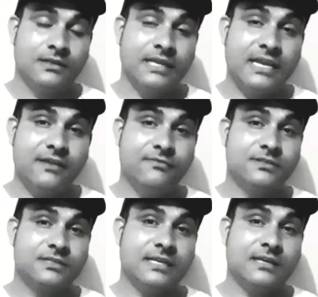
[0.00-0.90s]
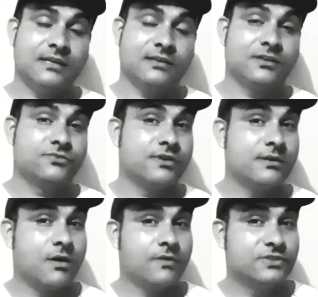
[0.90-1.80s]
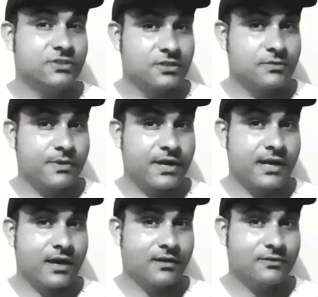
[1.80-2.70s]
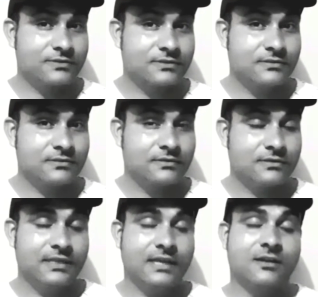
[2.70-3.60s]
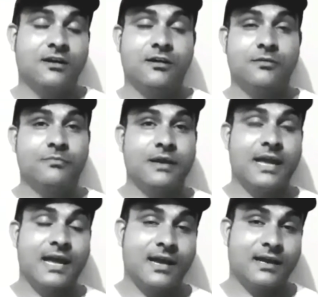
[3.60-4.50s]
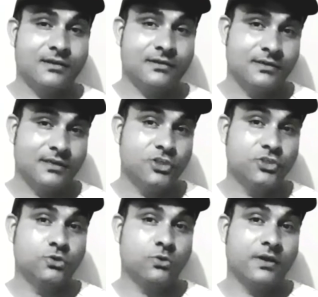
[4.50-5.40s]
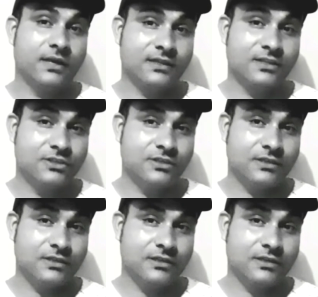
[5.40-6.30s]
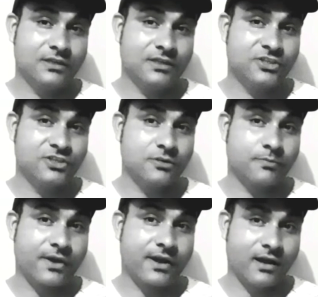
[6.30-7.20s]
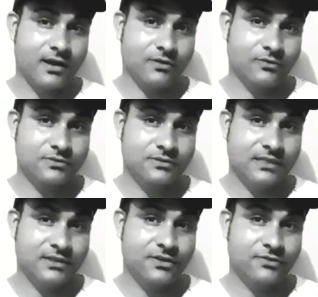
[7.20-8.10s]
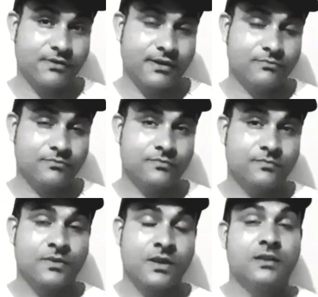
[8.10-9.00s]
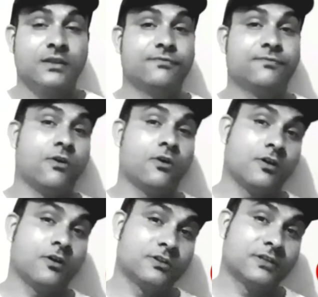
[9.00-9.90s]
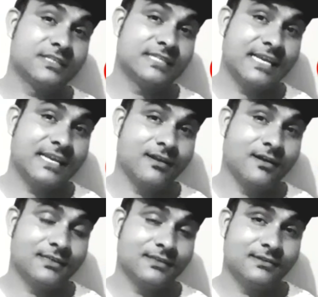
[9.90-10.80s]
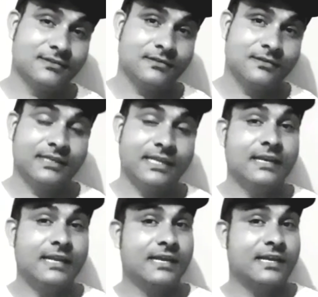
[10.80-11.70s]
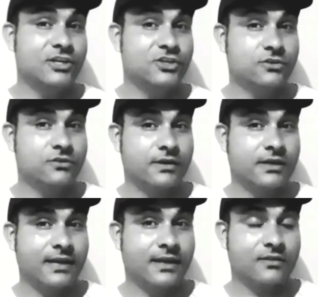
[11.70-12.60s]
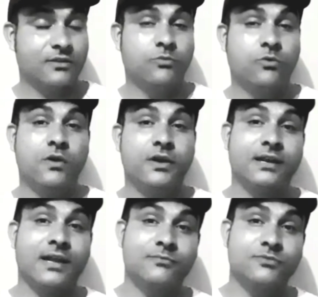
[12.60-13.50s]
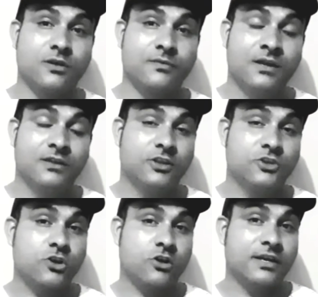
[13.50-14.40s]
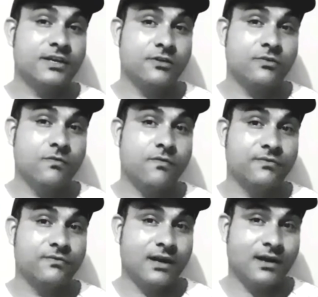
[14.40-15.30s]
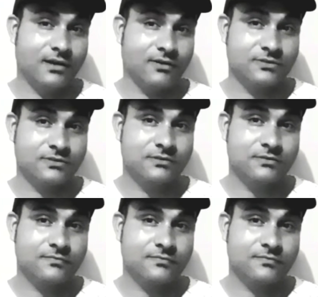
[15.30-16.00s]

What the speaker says: They even see the dream of Gingerbread House. They come and enjoy in the gingerbread house in their dream. They fall on the sticky garden. They lick each other clean. The boy climbs up the chocolatey roof of the house.